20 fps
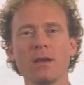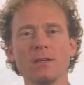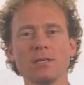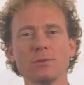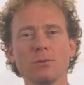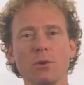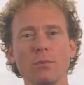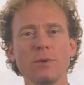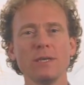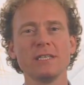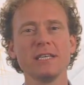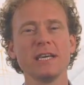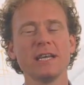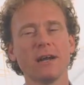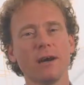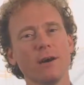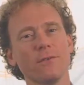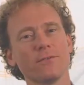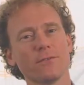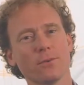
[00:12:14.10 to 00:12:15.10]
So what we did
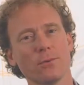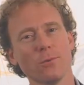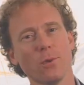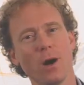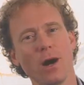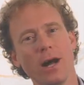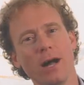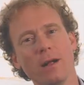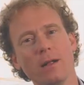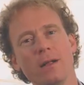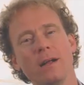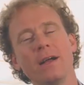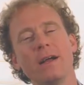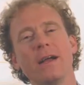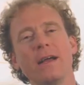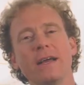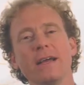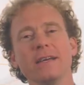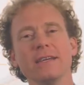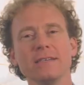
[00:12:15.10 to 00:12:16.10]
after a while
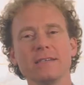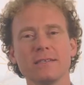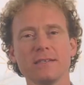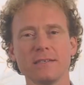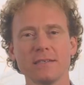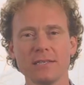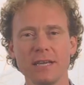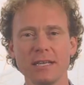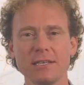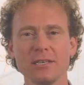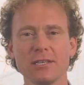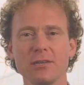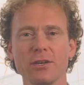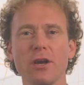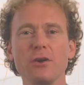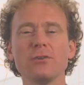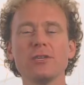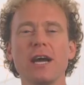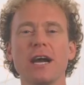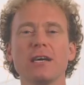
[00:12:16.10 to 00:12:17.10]
is sent a
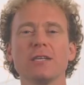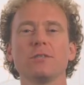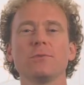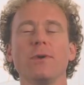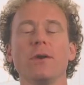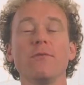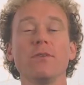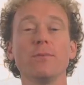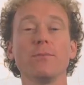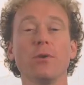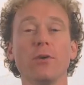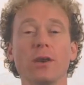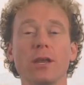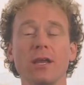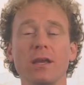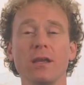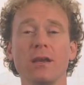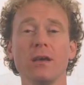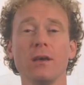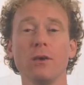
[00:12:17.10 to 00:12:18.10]
note out to
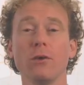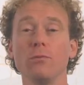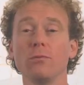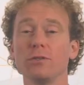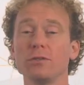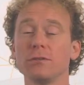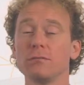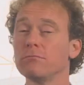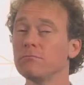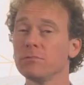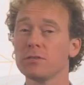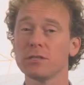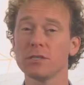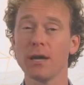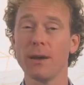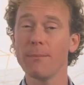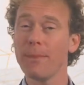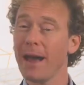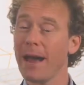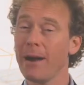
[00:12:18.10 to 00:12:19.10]
everybody who was
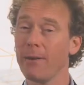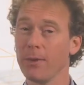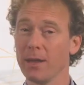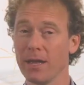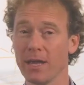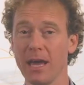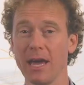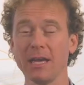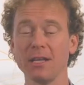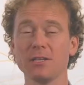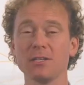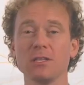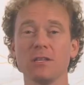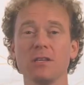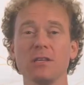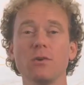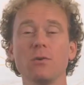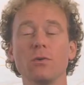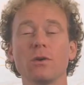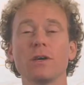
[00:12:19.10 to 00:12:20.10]
somehow engaged in
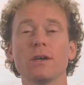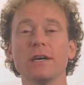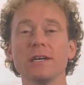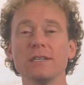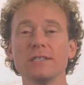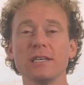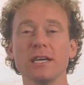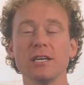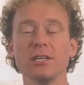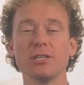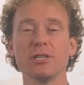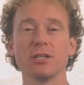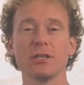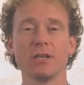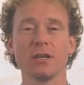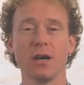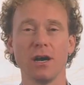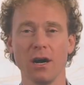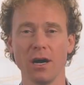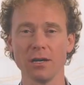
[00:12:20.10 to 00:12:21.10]
the organization
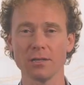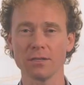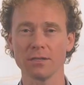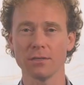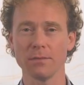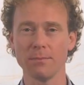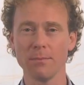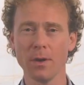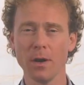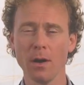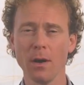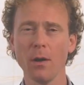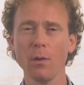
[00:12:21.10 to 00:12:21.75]
and asked them,